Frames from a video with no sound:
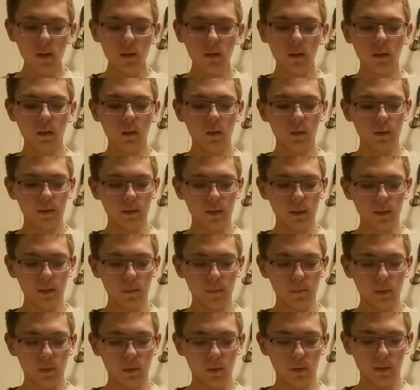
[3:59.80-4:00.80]
The Lord said to
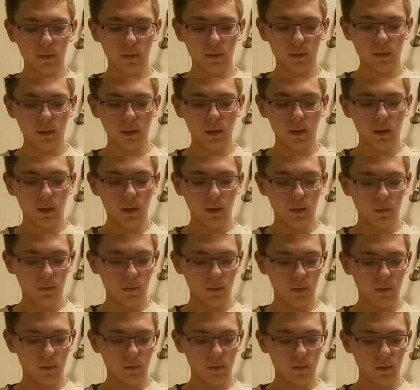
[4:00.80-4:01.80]
Moses,
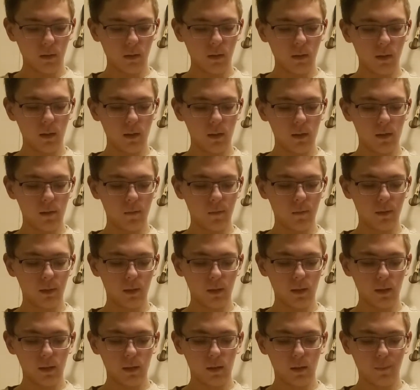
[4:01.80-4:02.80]
"When you return to Egypt, see
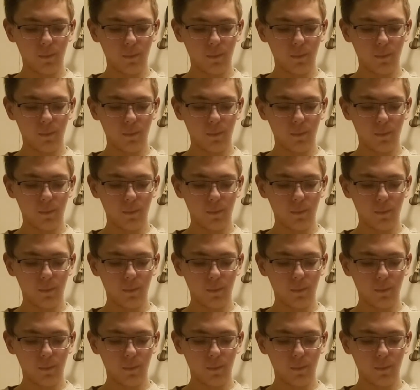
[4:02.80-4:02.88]
that you